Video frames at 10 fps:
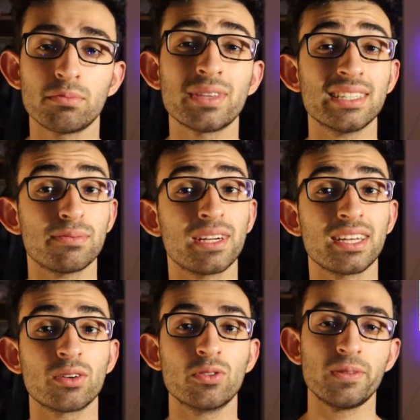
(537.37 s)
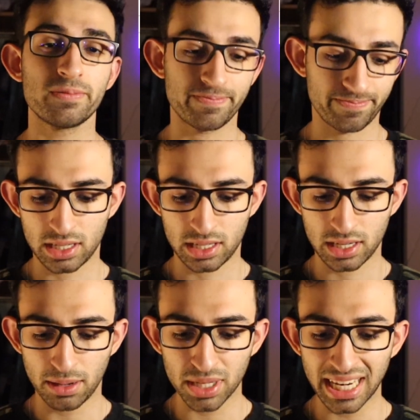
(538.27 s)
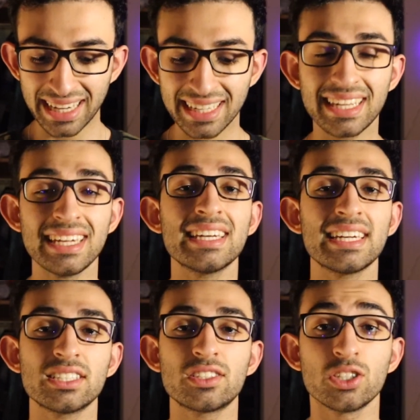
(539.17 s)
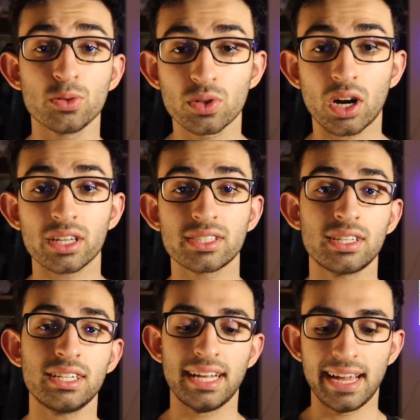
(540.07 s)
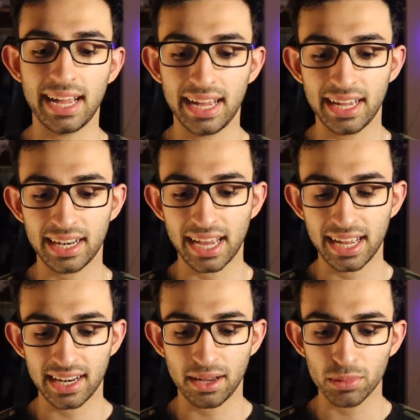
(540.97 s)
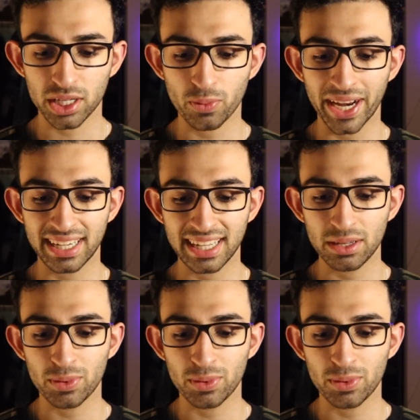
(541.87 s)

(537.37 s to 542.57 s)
That's pretty cool. Number 19 is Newcastle, and at number 20